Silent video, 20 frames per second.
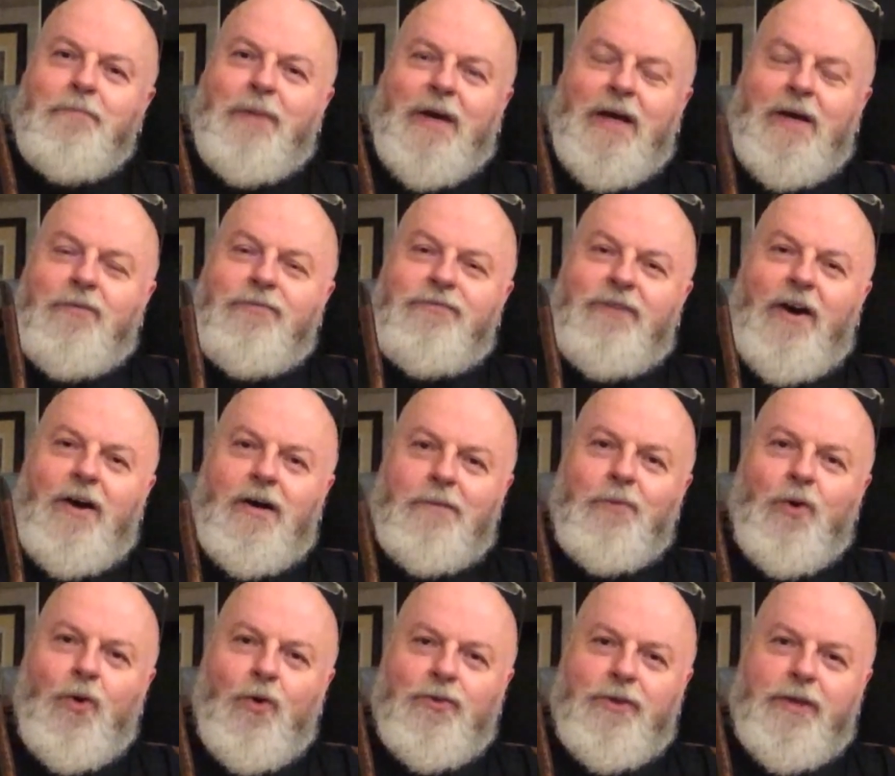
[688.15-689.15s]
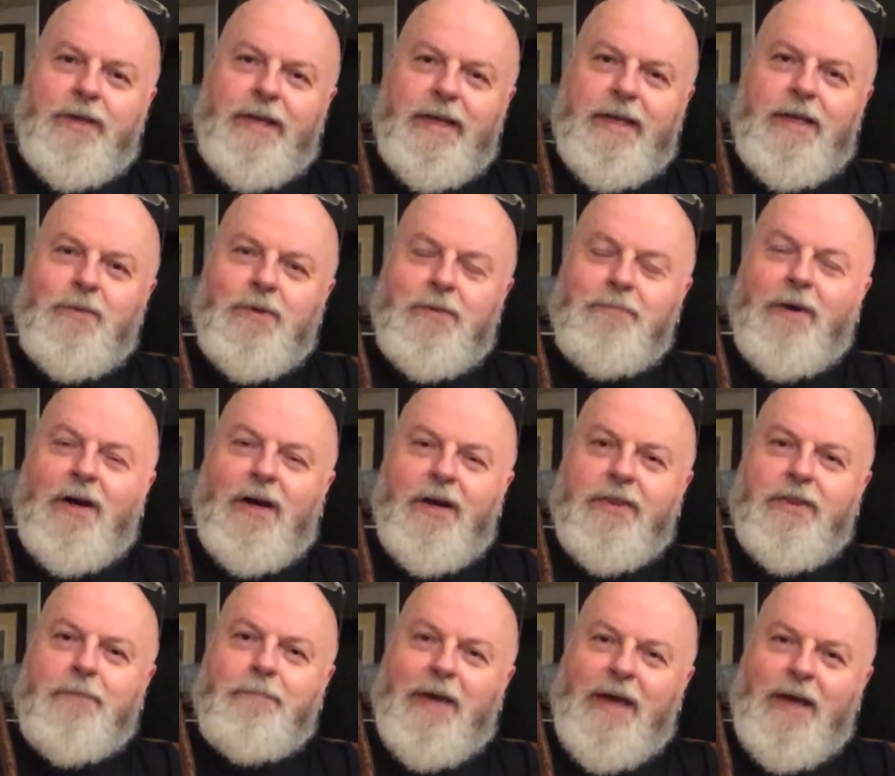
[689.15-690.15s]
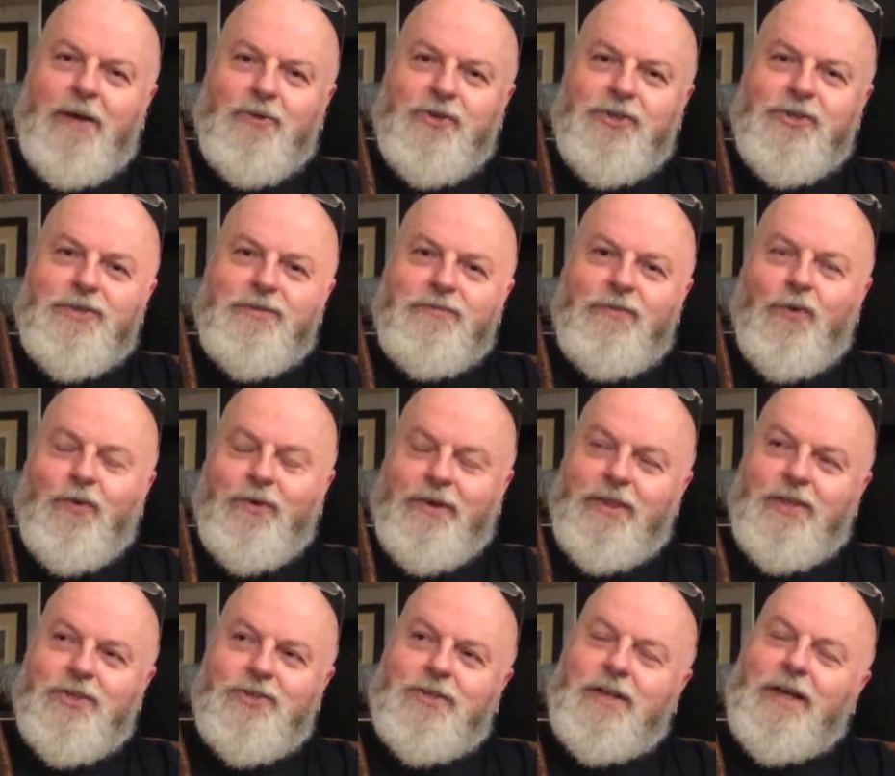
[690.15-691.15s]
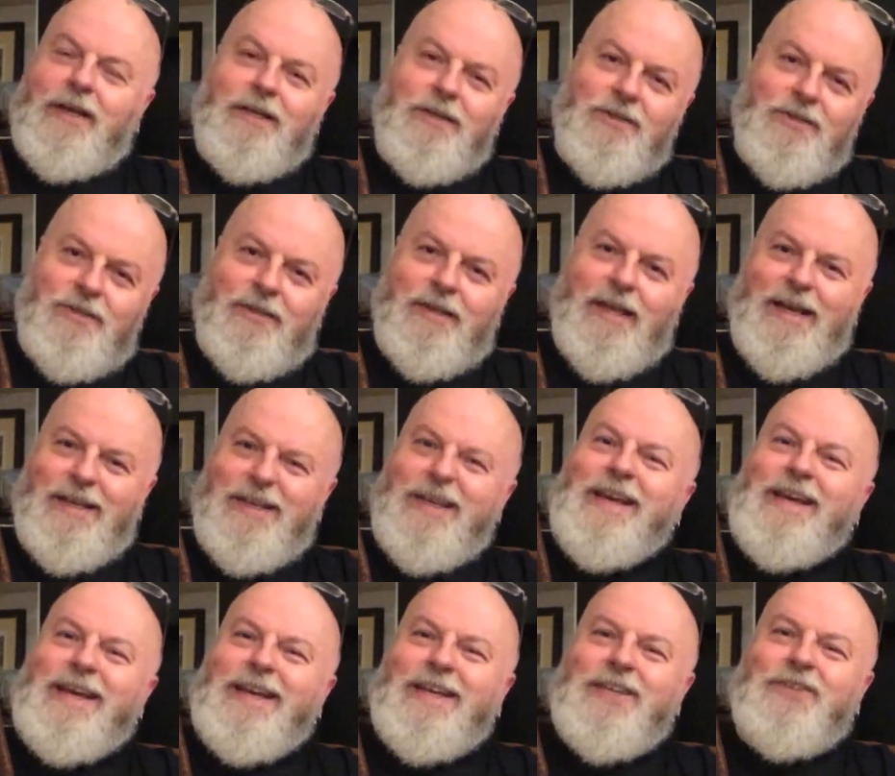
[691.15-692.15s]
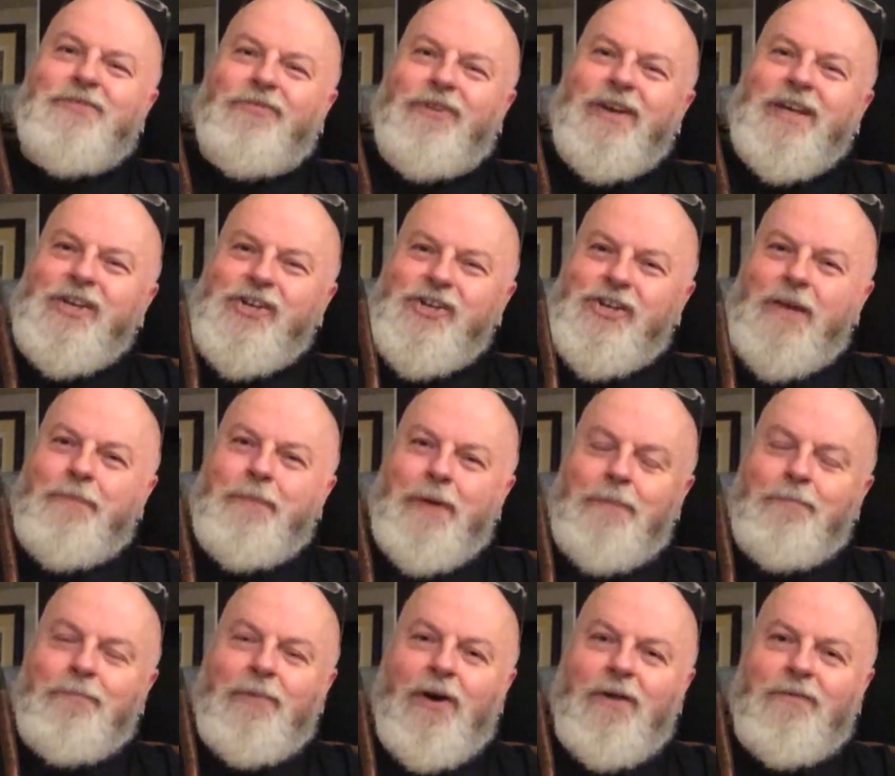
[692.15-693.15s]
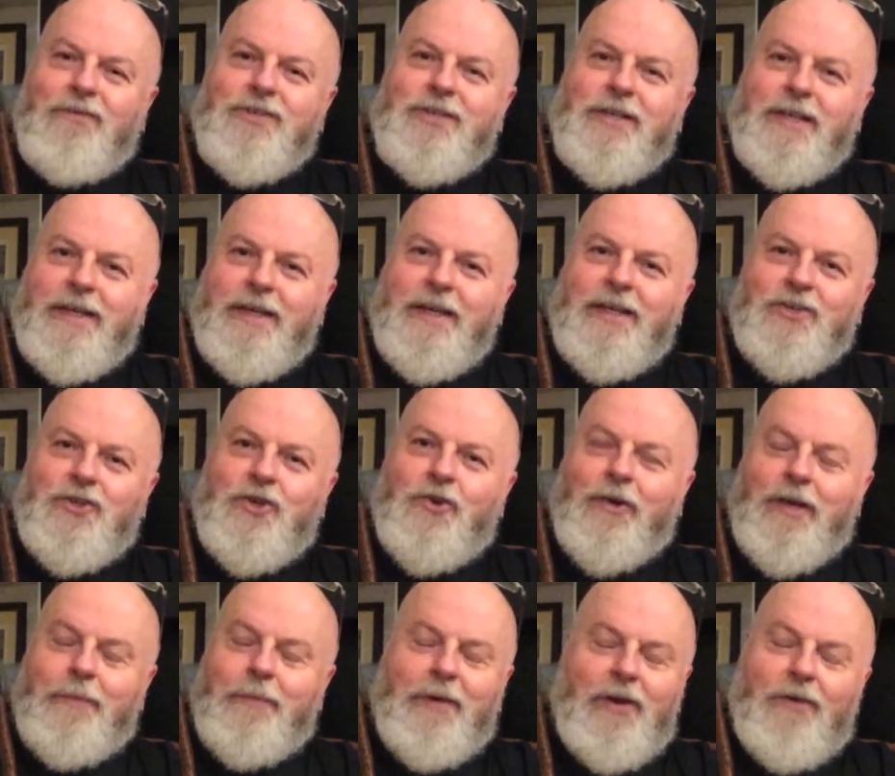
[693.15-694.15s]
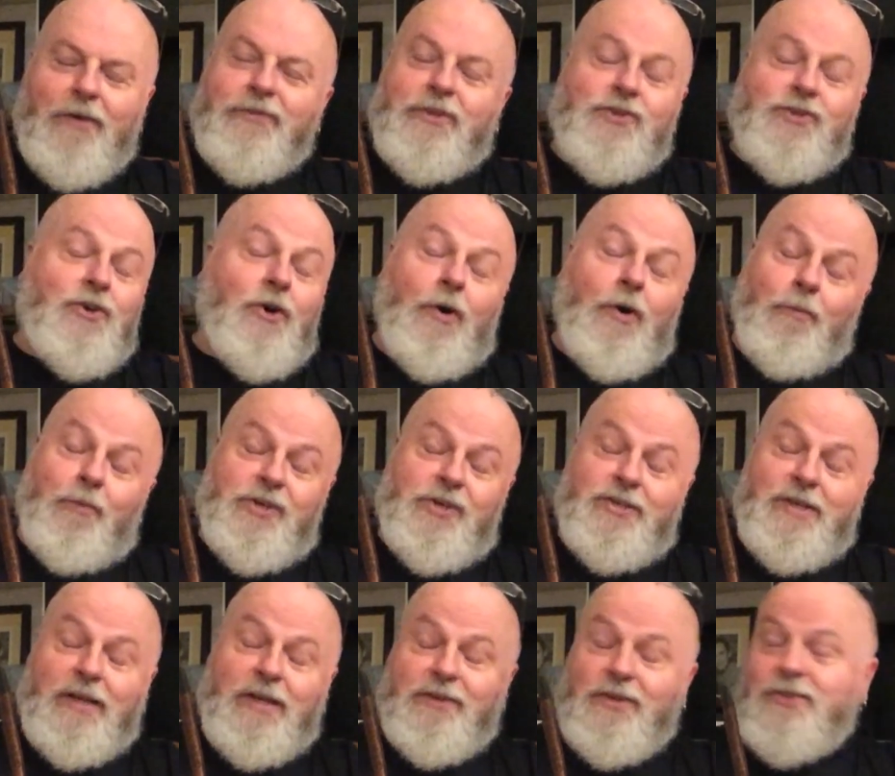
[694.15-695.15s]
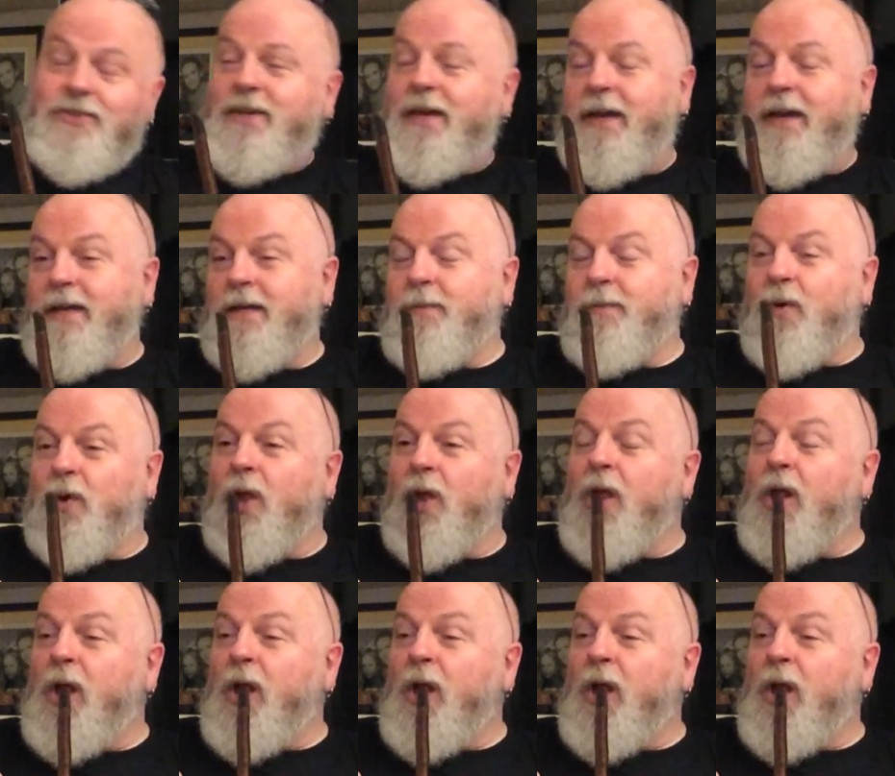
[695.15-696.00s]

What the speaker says: but far more than he would buy the pouches for in the States. So that it's free shipping, but obviously he's creaming off the top, which is understandable.